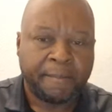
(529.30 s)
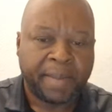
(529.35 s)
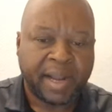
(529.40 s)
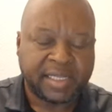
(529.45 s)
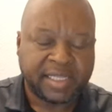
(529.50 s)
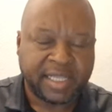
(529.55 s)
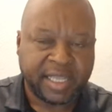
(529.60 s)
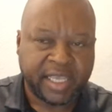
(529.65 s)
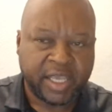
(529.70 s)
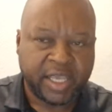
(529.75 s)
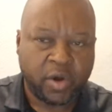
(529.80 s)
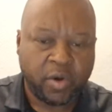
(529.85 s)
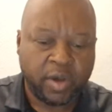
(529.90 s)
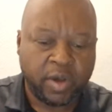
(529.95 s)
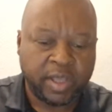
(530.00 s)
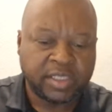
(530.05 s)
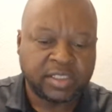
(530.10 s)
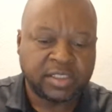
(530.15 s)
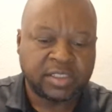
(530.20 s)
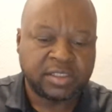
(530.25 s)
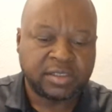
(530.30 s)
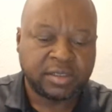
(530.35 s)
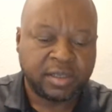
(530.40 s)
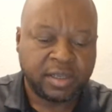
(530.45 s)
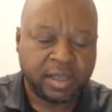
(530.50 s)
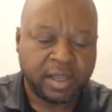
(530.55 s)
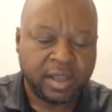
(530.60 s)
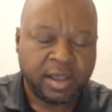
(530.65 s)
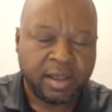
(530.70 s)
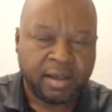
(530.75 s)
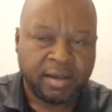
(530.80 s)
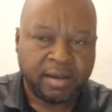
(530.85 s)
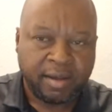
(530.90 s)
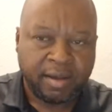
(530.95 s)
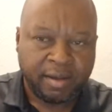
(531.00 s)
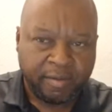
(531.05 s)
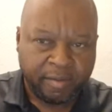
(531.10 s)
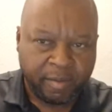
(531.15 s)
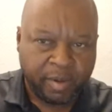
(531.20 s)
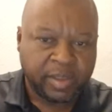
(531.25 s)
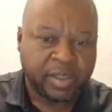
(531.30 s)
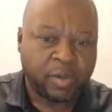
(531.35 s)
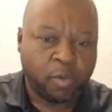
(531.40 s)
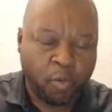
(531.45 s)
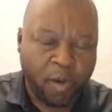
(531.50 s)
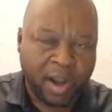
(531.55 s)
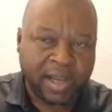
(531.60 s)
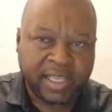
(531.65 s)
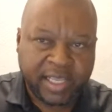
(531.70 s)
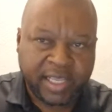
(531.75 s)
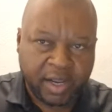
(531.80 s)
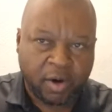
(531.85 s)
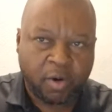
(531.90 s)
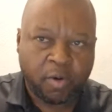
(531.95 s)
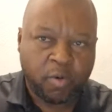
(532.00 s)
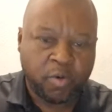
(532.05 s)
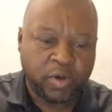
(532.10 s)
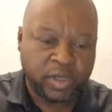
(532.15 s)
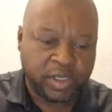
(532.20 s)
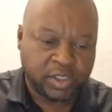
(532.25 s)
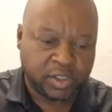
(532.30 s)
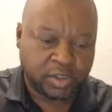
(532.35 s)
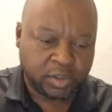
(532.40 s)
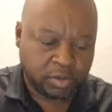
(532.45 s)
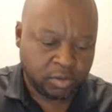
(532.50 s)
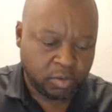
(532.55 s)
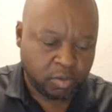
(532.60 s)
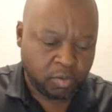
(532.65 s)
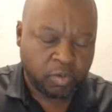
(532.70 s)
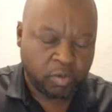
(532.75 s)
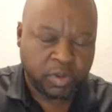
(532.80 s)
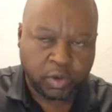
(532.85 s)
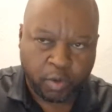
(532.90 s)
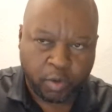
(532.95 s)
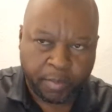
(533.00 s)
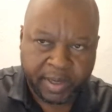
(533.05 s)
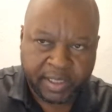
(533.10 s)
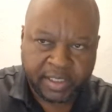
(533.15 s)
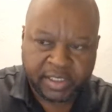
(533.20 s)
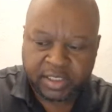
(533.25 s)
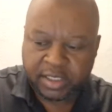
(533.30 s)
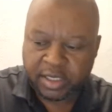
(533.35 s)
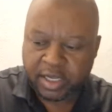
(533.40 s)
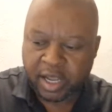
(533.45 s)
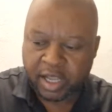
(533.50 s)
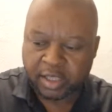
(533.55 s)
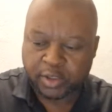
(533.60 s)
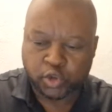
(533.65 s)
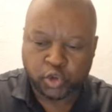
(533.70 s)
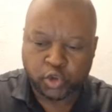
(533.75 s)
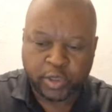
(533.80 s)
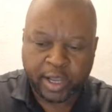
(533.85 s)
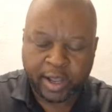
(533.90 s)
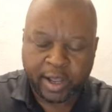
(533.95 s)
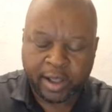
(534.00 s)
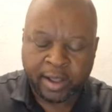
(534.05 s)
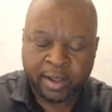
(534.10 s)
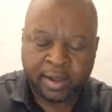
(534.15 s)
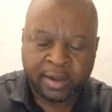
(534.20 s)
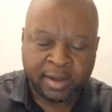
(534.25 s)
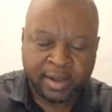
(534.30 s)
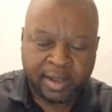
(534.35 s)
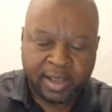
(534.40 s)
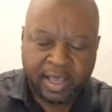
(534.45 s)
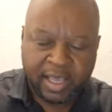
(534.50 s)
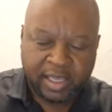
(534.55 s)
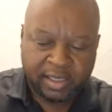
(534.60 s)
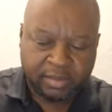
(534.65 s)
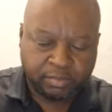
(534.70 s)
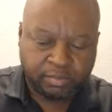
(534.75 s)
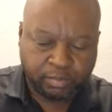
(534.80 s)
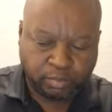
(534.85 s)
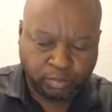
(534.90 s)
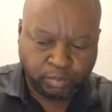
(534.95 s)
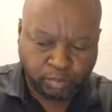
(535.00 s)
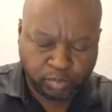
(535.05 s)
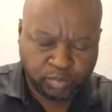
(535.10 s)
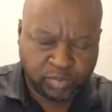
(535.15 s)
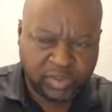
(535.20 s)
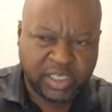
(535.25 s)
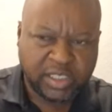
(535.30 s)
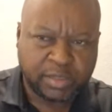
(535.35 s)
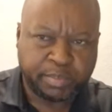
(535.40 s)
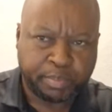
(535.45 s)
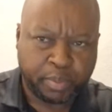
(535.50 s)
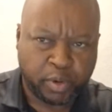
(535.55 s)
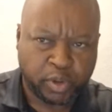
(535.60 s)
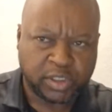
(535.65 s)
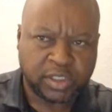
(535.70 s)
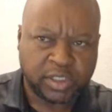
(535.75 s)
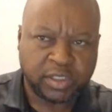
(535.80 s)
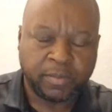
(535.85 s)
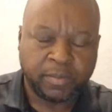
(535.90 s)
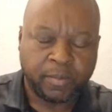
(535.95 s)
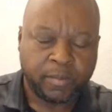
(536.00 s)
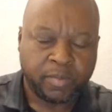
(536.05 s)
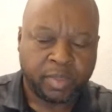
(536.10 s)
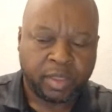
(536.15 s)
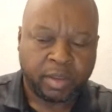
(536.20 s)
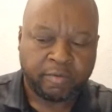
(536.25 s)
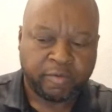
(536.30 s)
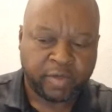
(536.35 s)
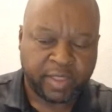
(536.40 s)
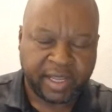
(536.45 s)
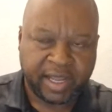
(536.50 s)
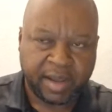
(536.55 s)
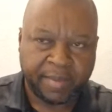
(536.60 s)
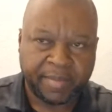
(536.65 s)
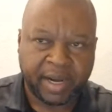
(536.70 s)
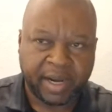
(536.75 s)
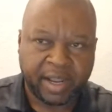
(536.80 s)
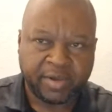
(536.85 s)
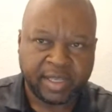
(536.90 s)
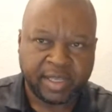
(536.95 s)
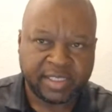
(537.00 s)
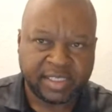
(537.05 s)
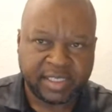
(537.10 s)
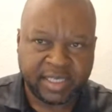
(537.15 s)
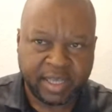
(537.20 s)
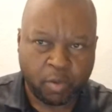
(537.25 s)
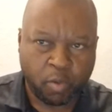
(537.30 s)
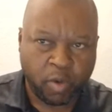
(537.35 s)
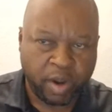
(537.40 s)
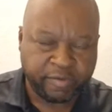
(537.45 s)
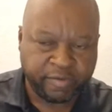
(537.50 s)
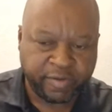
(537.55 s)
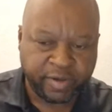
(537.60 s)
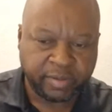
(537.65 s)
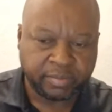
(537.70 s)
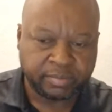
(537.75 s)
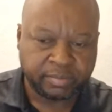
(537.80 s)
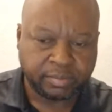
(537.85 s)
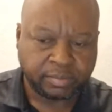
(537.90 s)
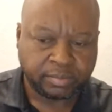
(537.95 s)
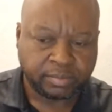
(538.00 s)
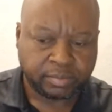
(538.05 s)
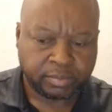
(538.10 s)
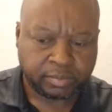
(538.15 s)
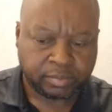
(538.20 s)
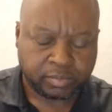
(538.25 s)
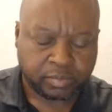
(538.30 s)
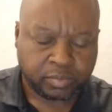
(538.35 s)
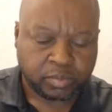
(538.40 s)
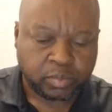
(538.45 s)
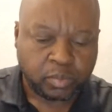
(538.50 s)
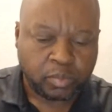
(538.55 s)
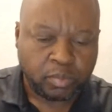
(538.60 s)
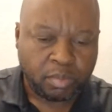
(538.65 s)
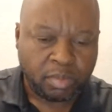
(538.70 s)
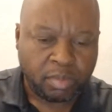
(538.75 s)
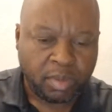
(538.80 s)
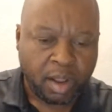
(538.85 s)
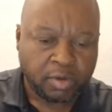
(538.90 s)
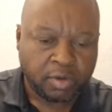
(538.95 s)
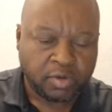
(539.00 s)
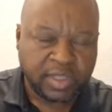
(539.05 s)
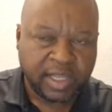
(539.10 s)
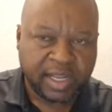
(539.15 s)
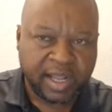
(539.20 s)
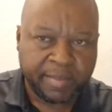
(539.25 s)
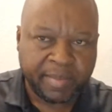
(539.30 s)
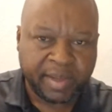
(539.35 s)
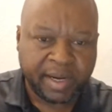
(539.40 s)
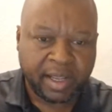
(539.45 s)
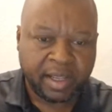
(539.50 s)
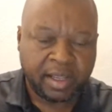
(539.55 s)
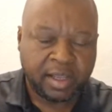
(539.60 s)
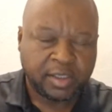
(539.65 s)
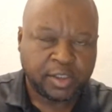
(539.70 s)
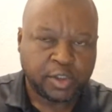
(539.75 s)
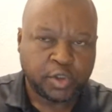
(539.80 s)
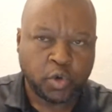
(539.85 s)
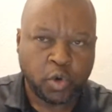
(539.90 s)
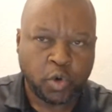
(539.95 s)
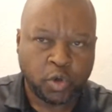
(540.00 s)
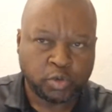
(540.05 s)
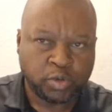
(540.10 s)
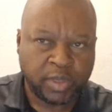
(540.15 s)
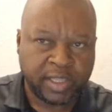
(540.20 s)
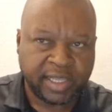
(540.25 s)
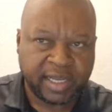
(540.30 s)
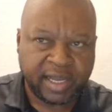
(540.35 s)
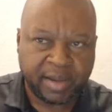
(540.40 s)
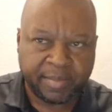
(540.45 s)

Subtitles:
but the girl is the one girl who is with Robert Jr. is posing for the camera. You can see her waving to the camera. She knows where the